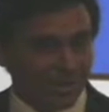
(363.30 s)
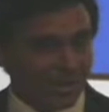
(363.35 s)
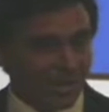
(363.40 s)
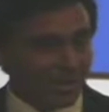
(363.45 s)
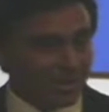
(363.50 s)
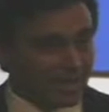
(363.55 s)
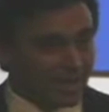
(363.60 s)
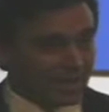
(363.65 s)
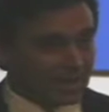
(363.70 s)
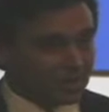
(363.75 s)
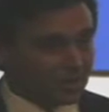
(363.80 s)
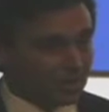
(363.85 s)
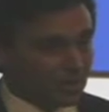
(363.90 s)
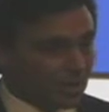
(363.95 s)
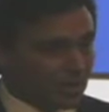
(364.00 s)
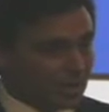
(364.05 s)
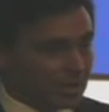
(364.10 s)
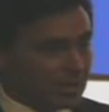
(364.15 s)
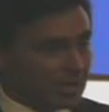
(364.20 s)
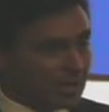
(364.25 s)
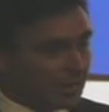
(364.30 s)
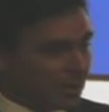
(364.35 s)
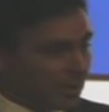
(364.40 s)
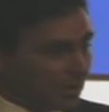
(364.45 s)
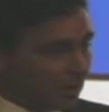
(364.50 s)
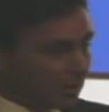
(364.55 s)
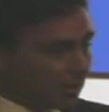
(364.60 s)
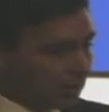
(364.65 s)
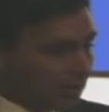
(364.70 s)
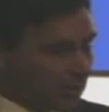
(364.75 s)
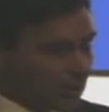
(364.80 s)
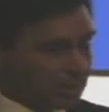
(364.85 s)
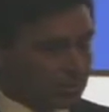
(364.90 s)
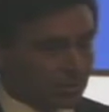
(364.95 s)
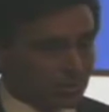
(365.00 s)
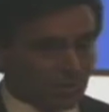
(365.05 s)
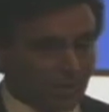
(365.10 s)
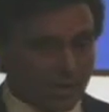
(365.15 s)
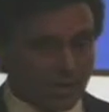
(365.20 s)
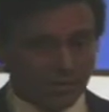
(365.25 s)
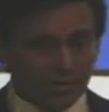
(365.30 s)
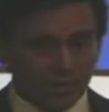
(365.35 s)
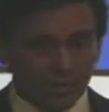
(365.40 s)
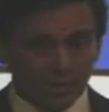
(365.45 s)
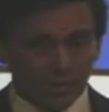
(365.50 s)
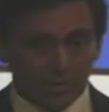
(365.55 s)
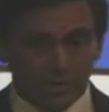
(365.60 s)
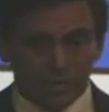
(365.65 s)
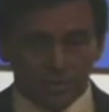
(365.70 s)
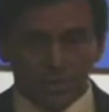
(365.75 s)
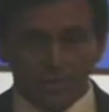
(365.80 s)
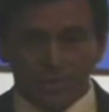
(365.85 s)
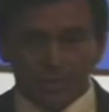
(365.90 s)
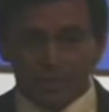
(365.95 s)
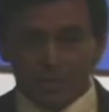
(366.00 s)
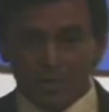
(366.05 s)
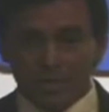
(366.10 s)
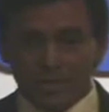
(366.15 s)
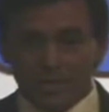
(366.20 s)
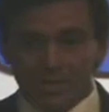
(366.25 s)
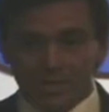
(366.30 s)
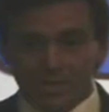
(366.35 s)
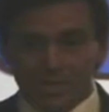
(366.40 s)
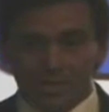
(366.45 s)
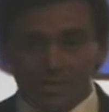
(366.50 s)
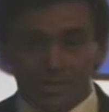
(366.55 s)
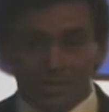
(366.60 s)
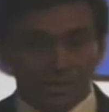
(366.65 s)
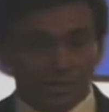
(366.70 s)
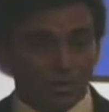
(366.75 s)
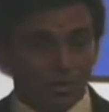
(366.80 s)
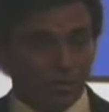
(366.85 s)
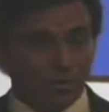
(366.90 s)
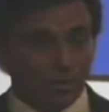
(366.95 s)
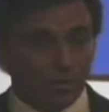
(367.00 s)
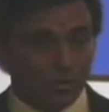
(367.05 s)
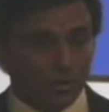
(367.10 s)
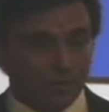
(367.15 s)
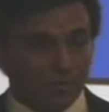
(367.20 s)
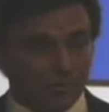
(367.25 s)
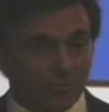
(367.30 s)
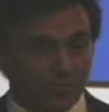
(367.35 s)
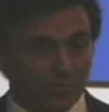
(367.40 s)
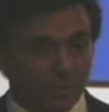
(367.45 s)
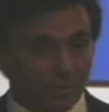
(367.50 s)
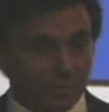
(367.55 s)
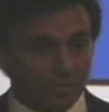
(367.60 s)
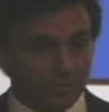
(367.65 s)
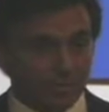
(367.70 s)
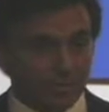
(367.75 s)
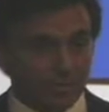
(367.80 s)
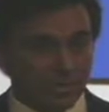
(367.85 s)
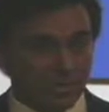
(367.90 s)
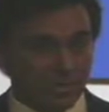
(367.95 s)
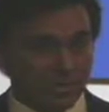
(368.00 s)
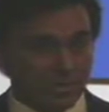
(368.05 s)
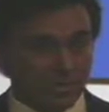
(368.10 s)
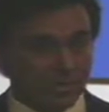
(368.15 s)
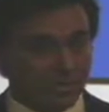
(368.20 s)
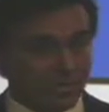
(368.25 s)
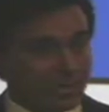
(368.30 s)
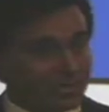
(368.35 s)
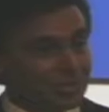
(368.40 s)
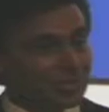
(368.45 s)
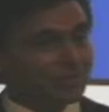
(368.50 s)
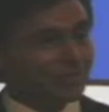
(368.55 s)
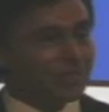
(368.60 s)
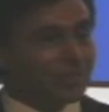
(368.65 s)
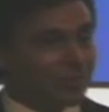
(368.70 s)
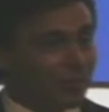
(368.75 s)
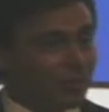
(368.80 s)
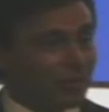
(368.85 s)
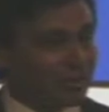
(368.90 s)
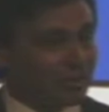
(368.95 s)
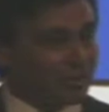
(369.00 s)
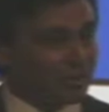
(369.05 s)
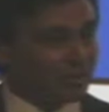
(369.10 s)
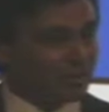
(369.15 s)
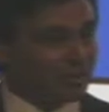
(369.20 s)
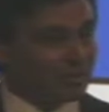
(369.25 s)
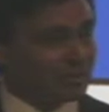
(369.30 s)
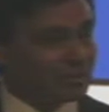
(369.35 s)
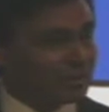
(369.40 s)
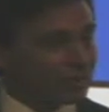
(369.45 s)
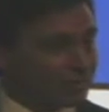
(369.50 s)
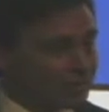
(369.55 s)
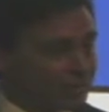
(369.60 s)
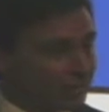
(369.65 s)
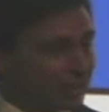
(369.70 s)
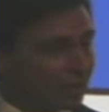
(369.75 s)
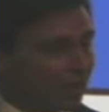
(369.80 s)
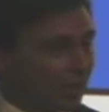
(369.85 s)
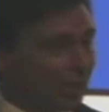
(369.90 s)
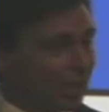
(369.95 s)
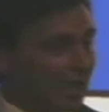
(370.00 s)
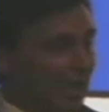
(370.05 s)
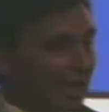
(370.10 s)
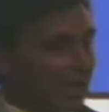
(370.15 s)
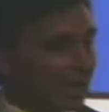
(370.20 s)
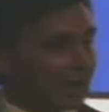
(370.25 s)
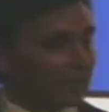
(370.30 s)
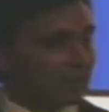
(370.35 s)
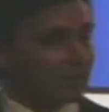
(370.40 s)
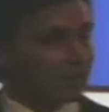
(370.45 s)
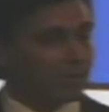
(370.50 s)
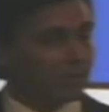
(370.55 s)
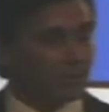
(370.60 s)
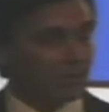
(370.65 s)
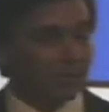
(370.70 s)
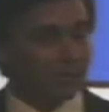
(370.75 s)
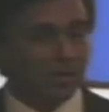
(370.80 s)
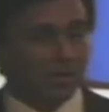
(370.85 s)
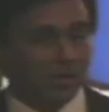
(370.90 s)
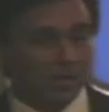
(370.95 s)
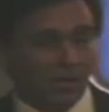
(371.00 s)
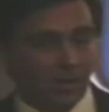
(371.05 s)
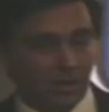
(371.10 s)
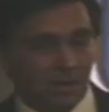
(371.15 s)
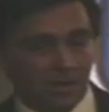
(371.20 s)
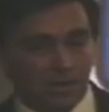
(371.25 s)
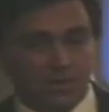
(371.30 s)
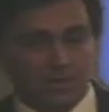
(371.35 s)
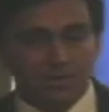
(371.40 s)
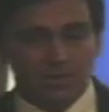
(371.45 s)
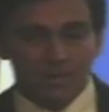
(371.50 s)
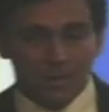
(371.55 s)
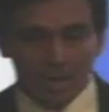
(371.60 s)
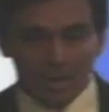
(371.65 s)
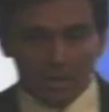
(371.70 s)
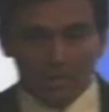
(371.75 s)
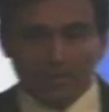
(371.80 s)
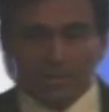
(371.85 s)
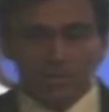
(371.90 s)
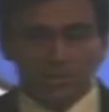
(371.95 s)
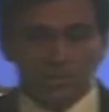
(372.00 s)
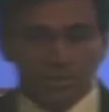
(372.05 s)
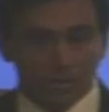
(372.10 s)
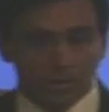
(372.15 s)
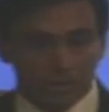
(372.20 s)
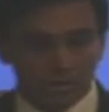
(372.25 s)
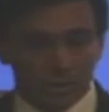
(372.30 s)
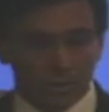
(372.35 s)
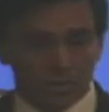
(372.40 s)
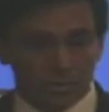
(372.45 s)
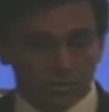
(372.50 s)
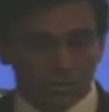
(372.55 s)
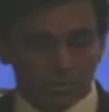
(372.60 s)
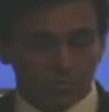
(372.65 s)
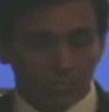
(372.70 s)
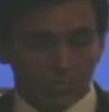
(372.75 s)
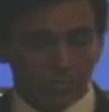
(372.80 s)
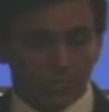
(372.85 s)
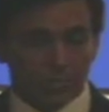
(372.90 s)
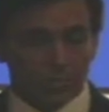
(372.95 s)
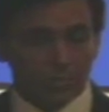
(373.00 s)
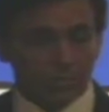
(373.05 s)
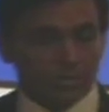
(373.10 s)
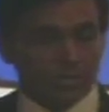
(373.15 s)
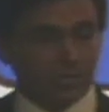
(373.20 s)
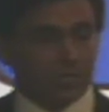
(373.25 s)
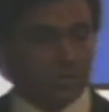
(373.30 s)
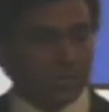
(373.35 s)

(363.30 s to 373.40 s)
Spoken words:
And that's why keeping a laser-like focus on the break-even is so important for us. Because as we grow the business, clearly we're going to add some elements to grow the business.